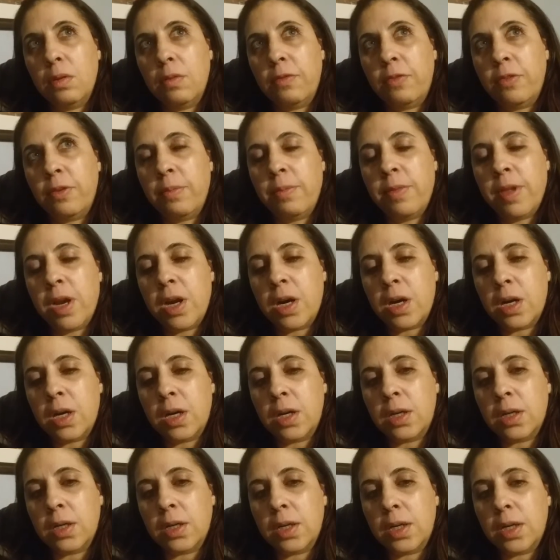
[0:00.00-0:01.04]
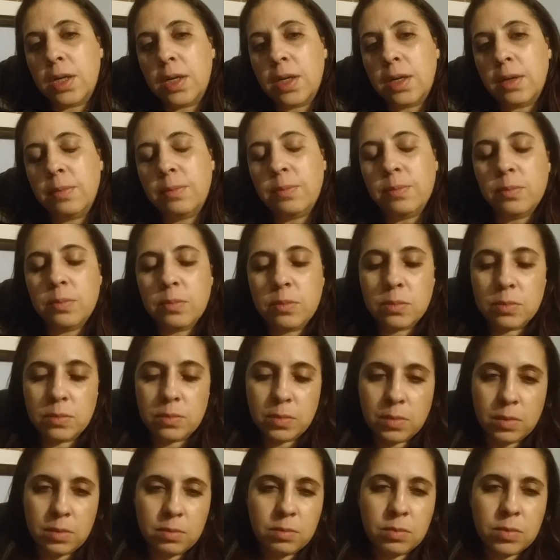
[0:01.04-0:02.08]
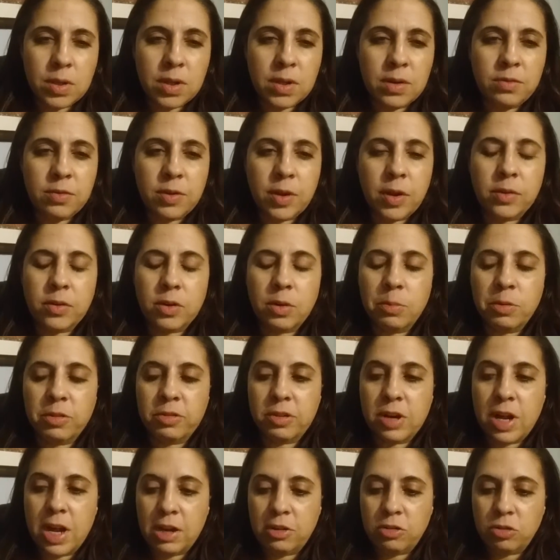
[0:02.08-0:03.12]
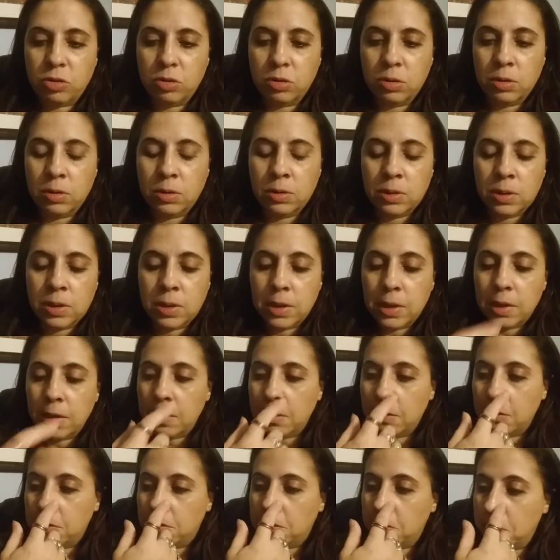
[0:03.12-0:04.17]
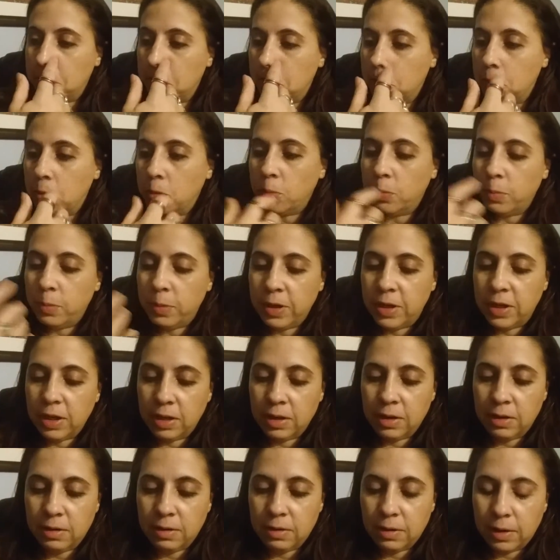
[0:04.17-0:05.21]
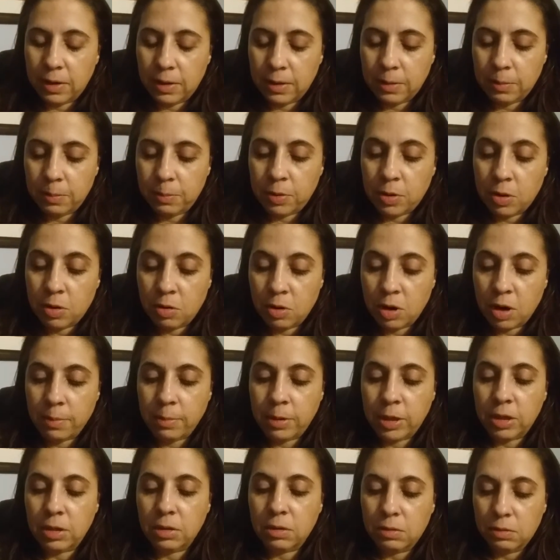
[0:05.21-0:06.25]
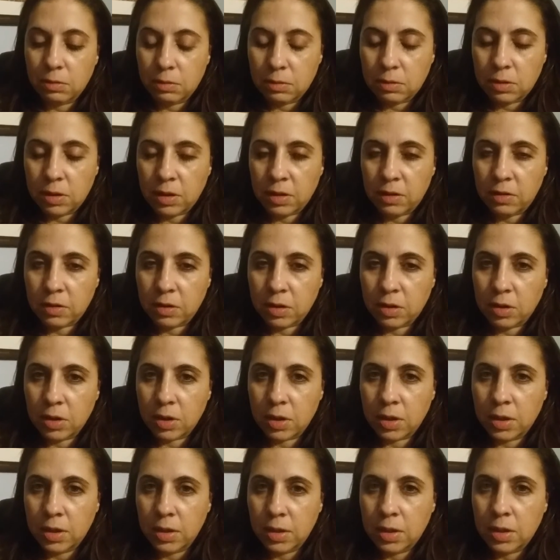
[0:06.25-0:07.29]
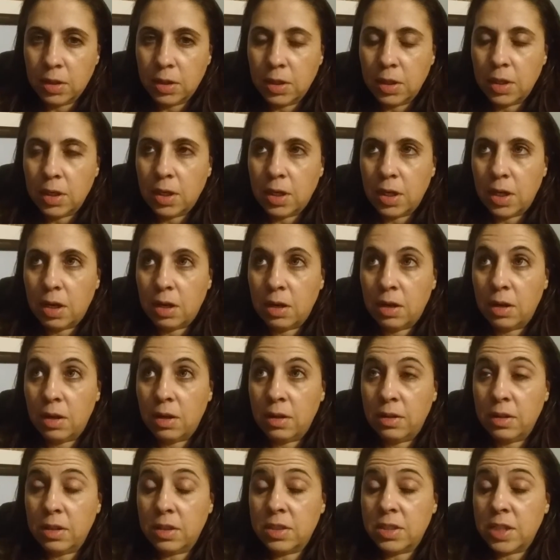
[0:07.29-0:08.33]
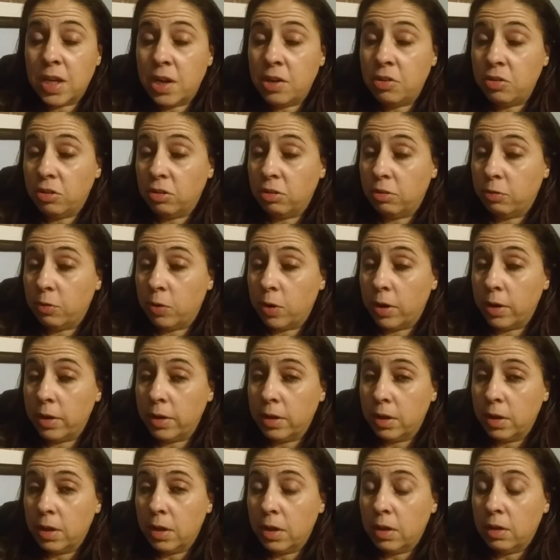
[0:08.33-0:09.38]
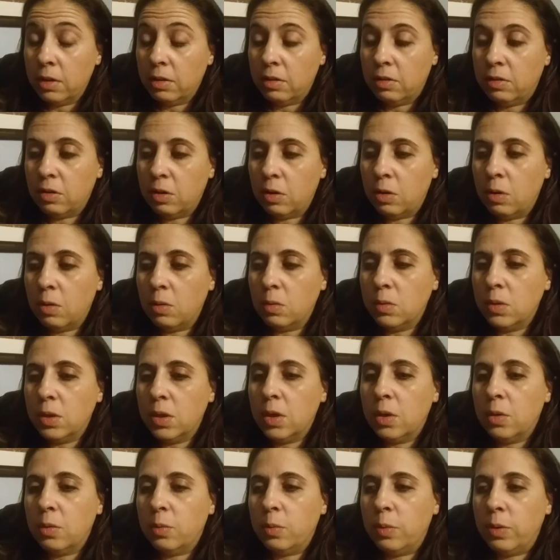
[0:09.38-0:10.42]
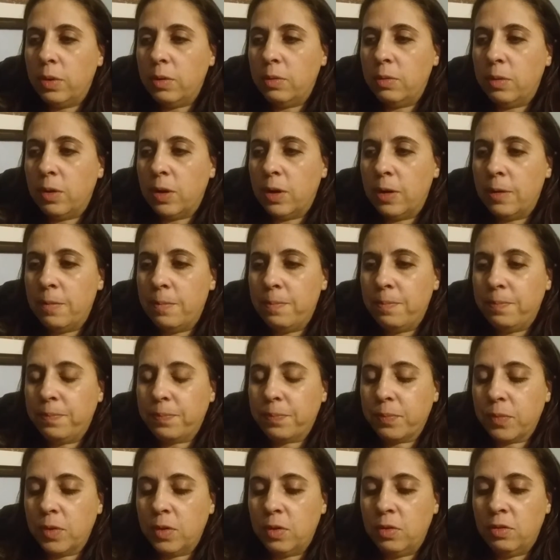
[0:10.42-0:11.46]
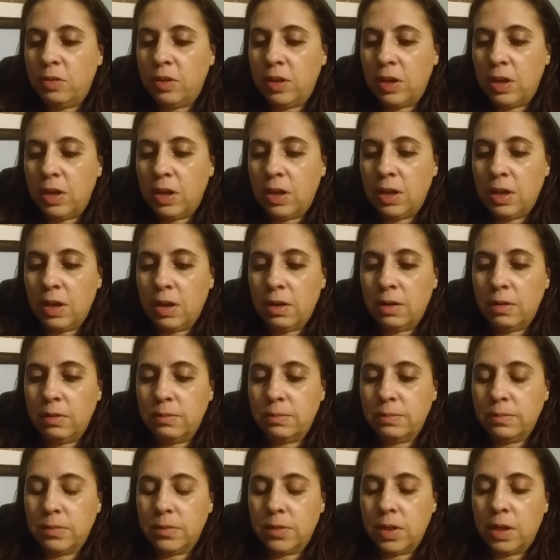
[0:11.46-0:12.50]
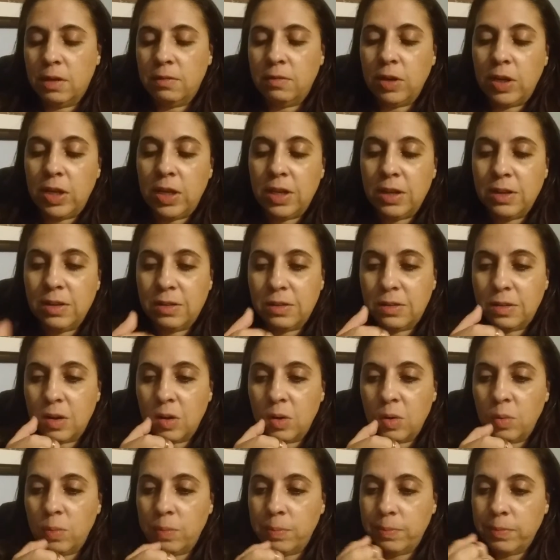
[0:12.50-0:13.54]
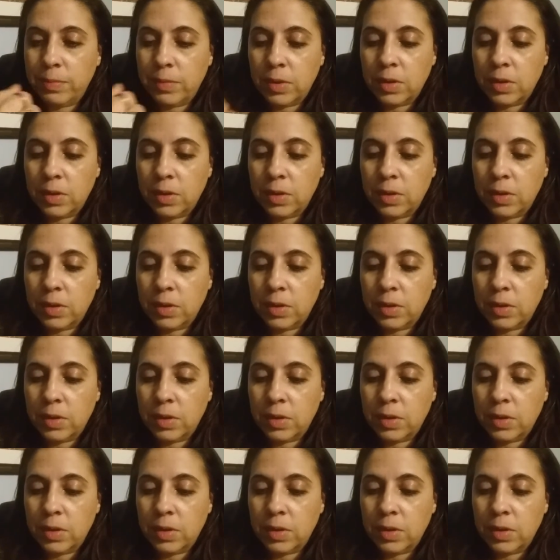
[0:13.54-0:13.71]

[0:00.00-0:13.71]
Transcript: from there, it felt almost natural to begin programming into the grid the intentions for it. So we, using a kind of a keystone,